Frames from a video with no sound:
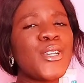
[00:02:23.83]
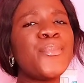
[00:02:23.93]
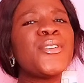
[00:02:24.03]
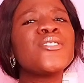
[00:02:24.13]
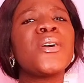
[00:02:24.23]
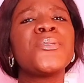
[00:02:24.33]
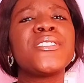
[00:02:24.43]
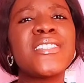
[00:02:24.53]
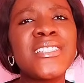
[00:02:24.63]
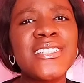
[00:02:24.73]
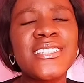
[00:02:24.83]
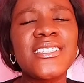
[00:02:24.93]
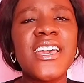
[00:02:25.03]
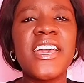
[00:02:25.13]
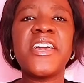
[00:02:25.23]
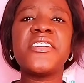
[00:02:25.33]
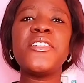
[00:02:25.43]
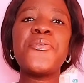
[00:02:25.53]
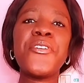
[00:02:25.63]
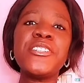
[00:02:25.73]
Because I was thinking.
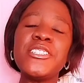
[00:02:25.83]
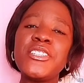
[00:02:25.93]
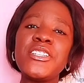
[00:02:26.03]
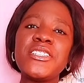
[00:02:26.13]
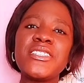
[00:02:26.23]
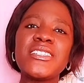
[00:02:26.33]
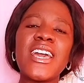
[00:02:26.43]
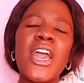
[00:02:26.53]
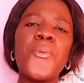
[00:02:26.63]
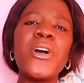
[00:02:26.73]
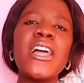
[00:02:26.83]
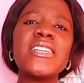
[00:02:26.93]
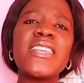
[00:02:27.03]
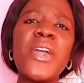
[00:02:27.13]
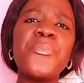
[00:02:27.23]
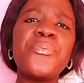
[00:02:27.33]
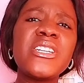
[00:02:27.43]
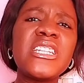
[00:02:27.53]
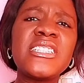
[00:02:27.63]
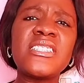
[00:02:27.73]
The funny thing is, when I started
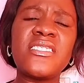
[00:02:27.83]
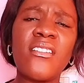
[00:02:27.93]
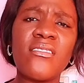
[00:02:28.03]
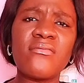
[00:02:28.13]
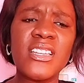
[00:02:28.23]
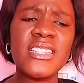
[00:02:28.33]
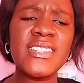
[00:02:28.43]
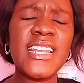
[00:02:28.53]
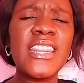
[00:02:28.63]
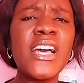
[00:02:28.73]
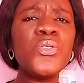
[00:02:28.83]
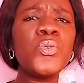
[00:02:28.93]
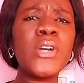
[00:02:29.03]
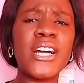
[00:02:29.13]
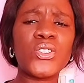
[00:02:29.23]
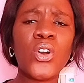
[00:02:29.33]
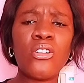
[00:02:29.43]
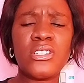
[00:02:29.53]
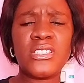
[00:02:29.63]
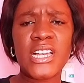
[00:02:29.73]
breaking it down, and now look at
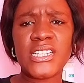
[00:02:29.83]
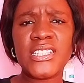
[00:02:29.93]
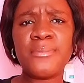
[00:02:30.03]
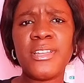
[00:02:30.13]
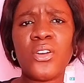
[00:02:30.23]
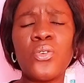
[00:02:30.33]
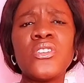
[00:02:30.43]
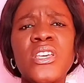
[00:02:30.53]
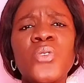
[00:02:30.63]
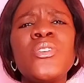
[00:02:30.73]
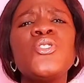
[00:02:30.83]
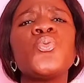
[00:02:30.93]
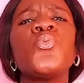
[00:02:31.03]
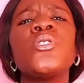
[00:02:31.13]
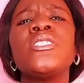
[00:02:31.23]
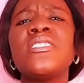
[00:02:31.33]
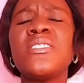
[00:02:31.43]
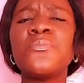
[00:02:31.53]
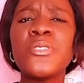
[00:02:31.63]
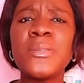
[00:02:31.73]
all the tasks, and I'm like, okay, which one is
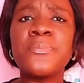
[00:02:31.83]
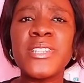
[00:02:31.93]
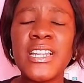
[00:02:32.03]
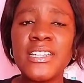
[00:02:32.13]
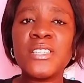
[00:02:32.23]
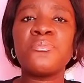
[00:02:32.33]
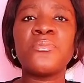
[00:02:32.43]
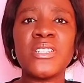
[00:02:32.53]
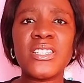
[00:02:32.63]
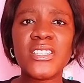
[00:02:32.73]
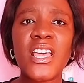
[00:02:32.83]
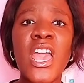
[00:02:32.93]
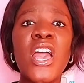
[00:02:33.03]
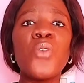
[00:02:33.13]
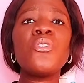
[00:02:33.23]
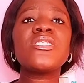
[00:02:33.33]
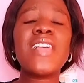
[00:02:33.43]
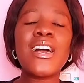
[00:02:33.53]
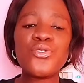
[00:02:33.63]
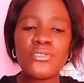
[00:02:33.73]
the most important at this moment? Which
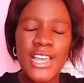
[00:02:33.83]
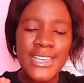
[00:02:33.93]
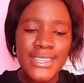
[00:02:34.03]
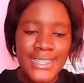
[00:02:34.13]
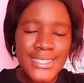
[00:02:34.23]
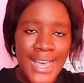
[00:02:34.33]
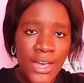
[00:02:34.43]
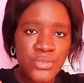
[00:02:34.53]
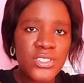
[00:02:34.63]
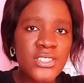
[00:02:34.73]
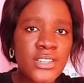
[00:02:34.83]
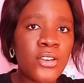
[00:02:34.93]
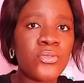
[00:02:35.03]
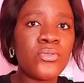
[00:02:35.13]
task should I get out now?